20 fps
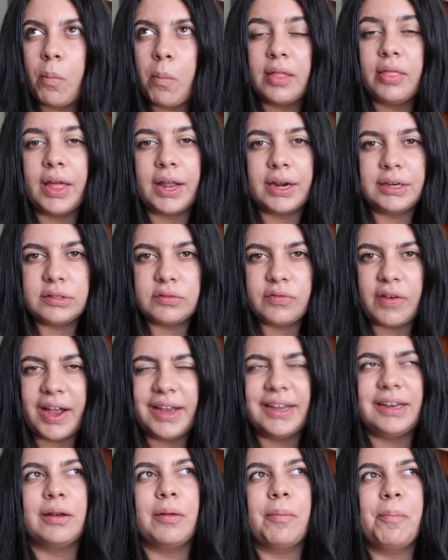that is
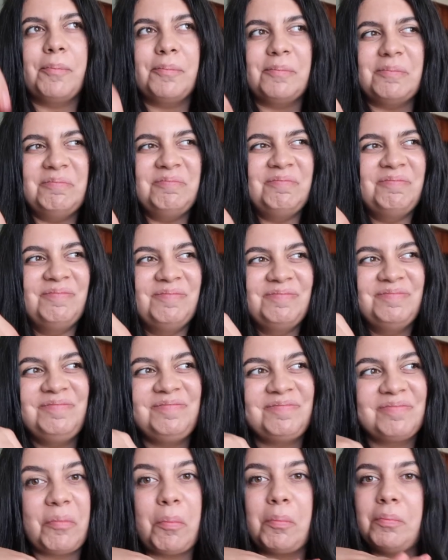fine.
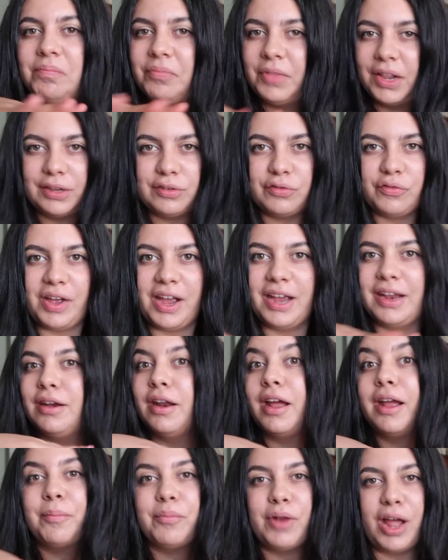That is fine.
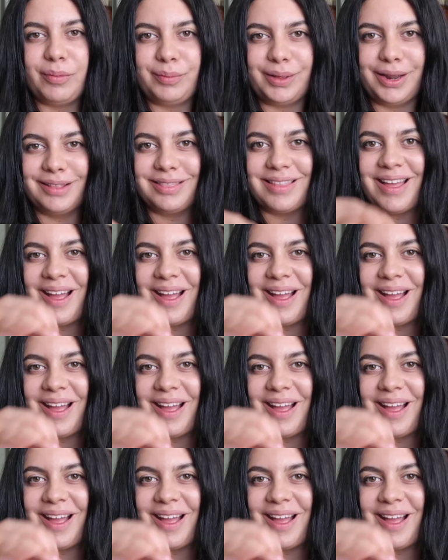I am not mad at